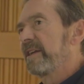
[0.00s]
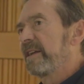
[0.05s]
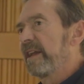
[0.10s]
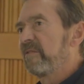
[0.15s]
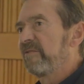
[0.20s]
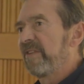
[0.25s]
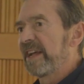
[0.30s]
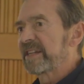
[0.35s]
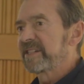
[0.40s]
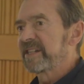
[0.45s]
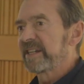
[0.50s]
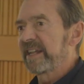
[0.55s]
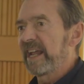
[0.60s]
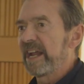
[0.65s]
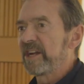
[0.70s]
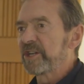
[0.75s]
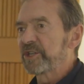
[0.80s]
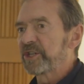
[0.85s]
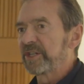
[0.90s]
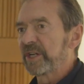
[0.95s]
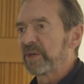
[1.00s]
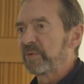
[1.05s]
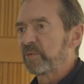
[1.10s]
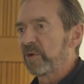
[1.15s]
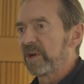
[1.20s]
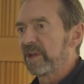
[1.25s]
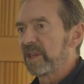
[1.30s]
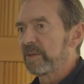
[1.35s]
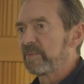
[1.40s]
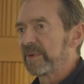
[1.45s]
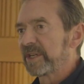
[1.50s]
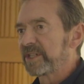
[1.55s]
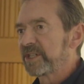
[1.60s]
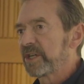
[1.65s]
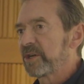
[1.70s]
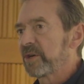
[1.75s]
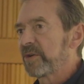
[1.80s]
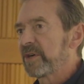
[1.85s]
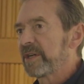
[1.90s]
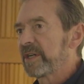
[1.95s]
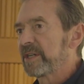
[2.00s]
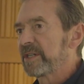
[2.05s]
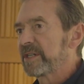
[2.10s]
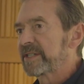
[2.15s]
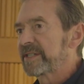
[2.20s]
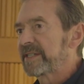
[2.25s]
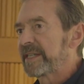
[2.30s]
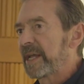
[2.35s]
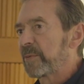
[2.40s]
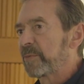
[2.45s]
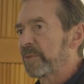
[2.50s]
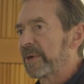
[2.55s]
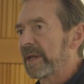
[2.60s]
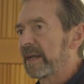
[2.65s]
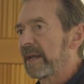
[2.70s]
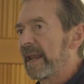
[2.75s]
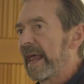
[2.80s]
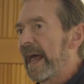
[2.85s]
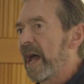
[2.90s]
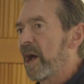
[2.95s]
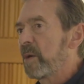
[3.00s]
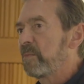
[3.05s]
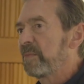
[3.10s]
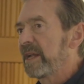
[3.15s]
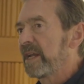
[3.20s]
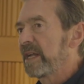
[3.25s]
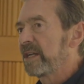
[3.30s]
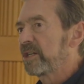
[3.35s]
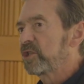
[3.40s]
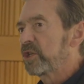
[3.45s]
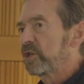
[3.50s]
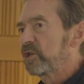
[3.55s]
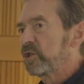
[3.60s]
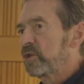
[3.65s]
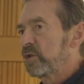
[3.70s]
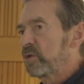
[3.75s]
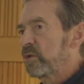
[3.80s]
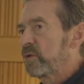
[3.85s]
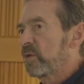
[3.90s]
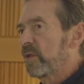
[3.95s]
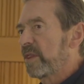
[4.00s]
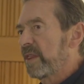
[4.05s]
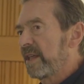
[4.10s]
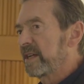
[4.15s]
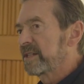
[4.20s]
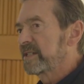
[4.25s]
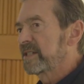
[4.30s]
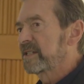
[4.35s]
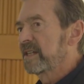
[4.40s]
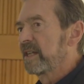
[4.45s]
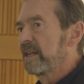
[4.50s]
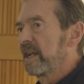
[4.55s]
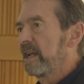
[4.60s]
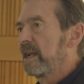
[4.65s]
an investigation with materials that would allow me to do this